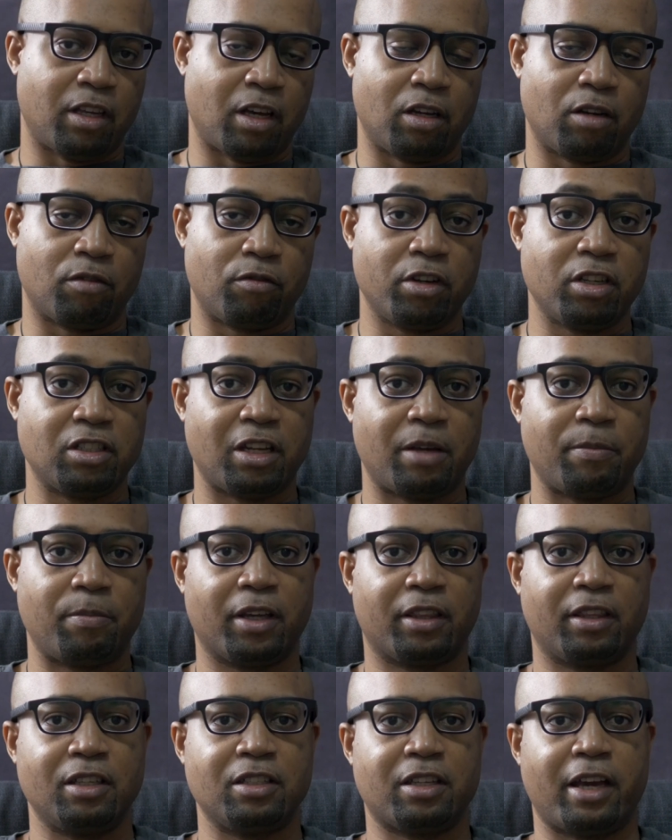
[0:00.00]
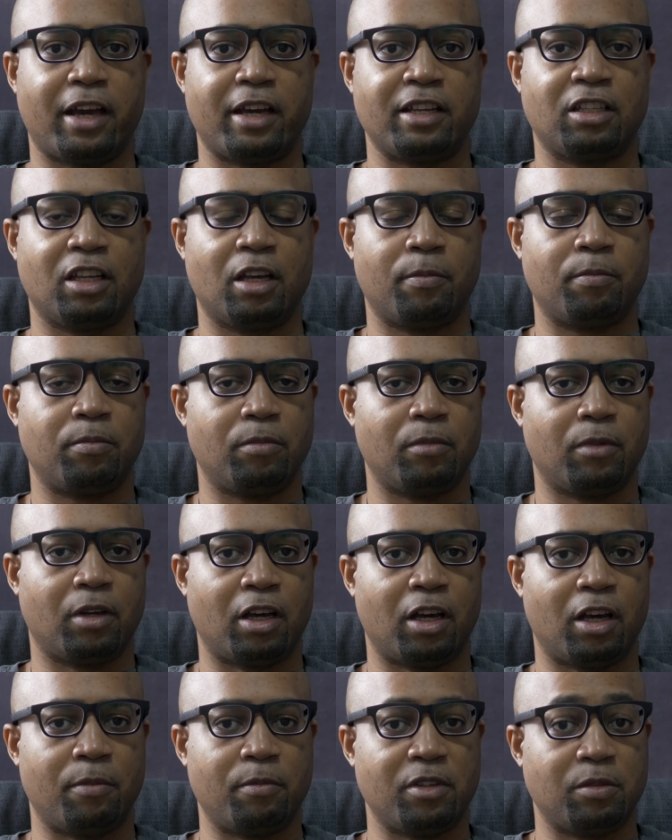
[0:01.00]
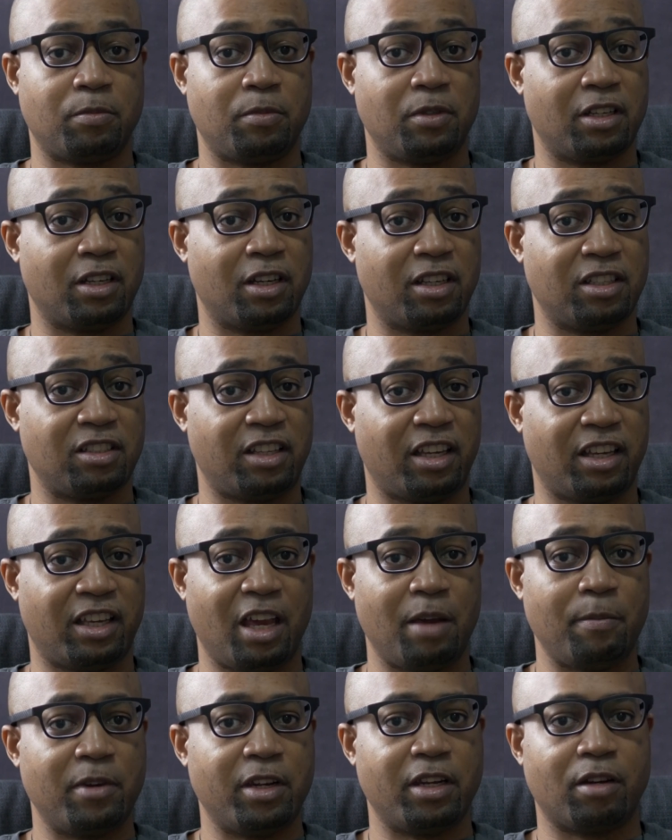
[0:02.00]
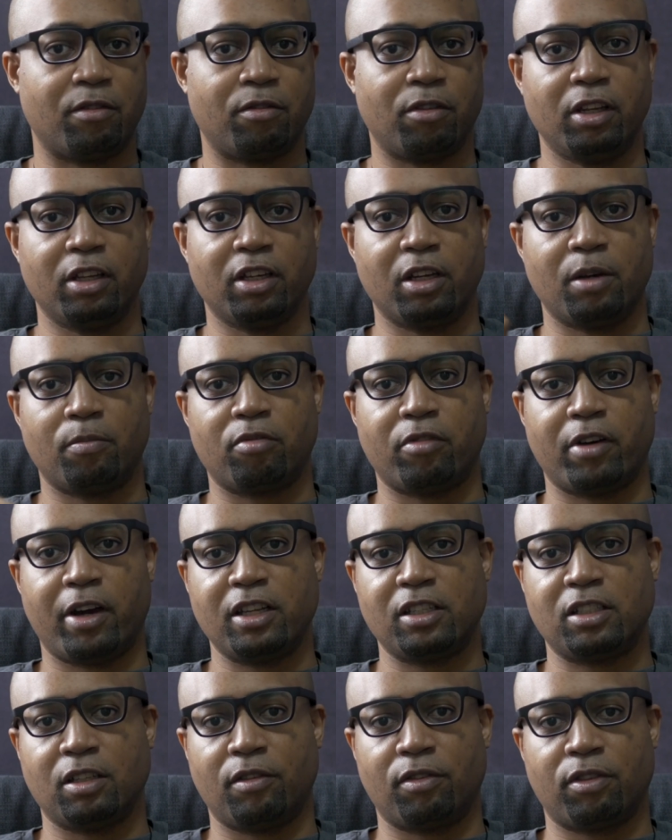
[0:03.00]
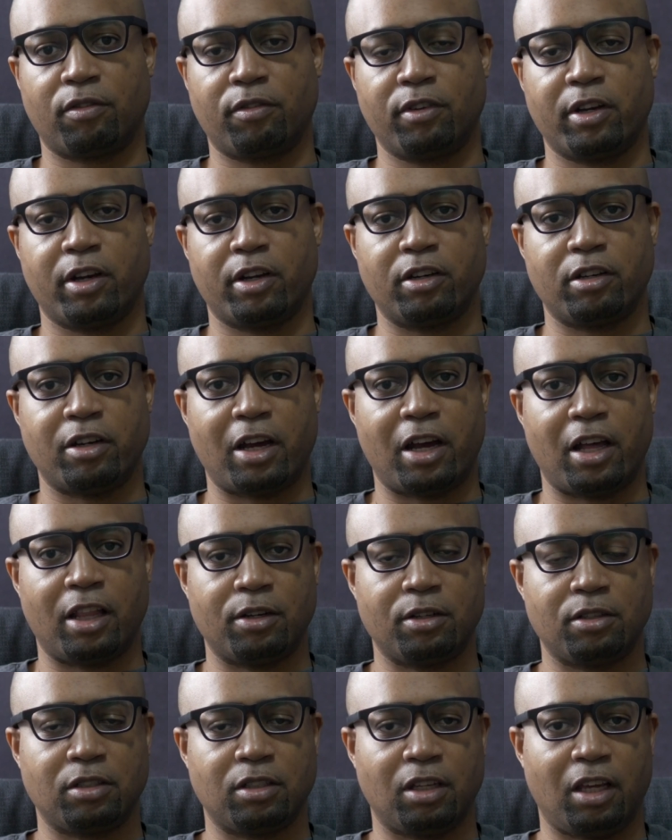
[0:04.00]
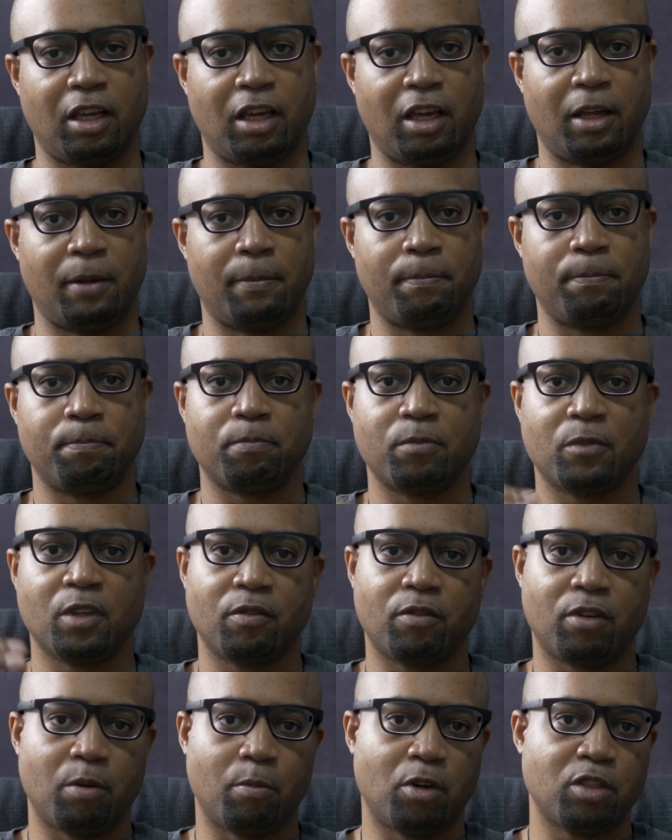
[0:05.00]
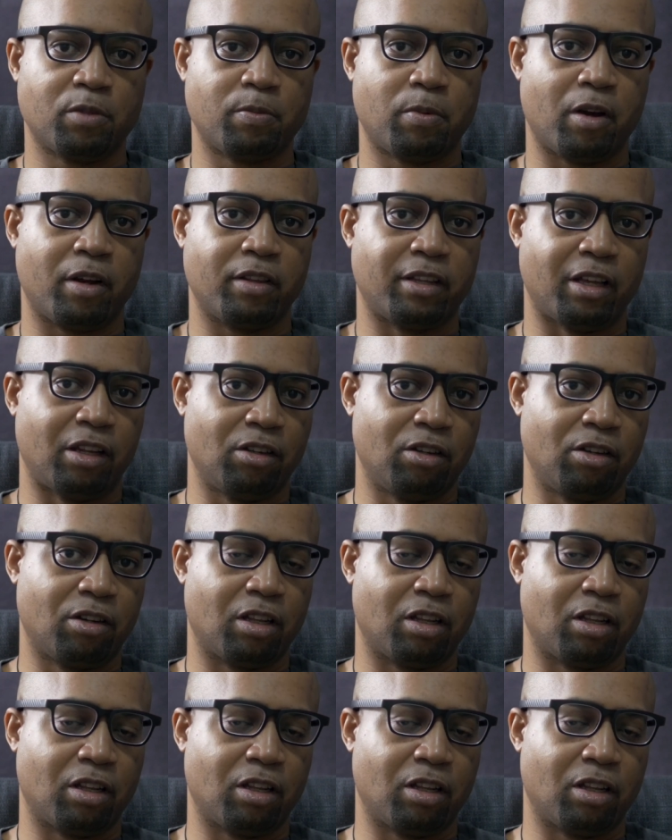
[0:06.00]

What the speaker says: and the reason I picked these guys up is because they came in a really good price of $300, and for the most part, they look